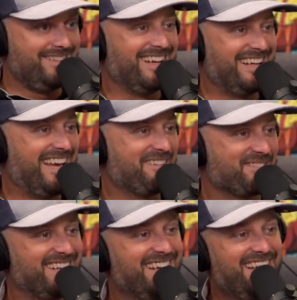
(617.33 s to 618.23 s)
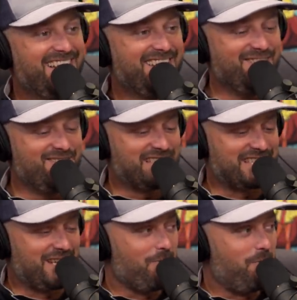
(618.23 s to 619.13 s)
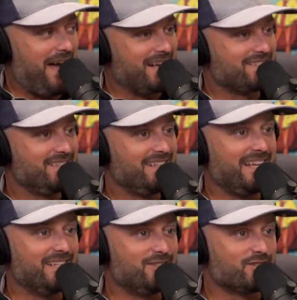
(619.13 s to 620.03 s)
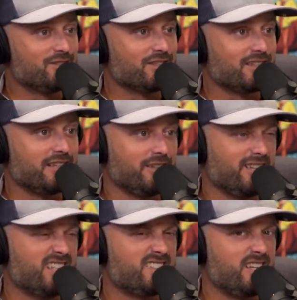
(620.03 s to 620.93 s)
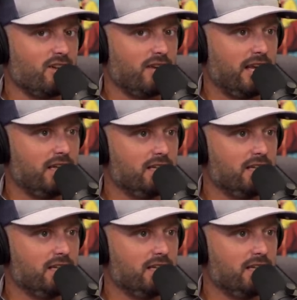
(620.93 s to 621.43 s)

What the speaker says: Like every, you would just go past it and it just looked like, yo, let's get on out of